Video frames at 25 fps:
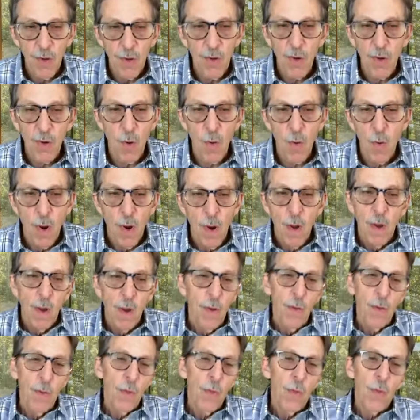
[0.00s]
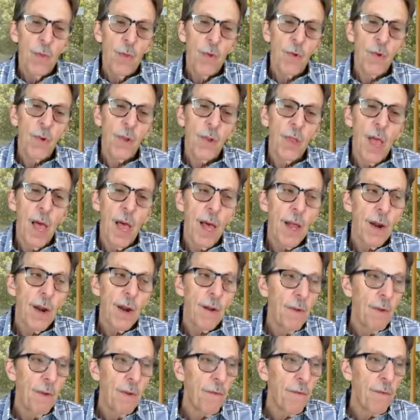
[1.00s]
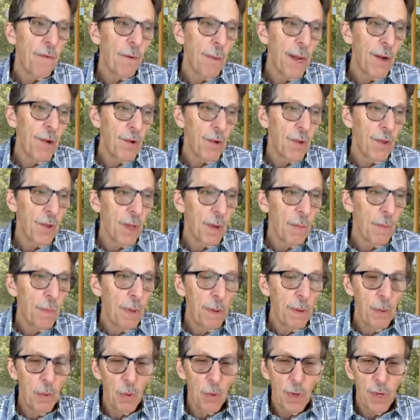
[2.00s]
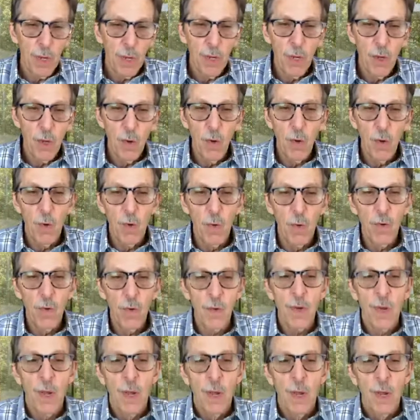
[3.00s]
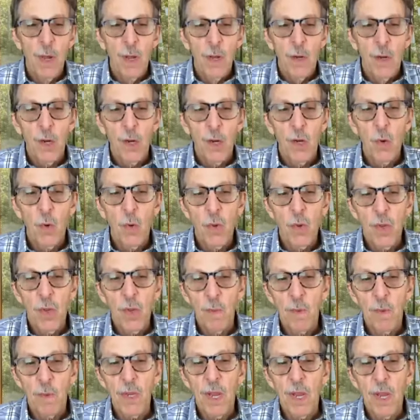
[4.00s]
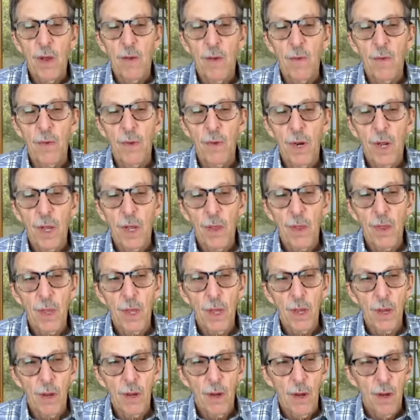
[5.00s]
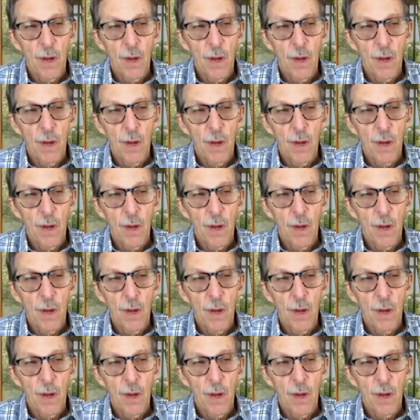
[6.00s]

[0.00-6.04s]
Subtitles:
So there's a lot of information that people can use to do it themselves. And I think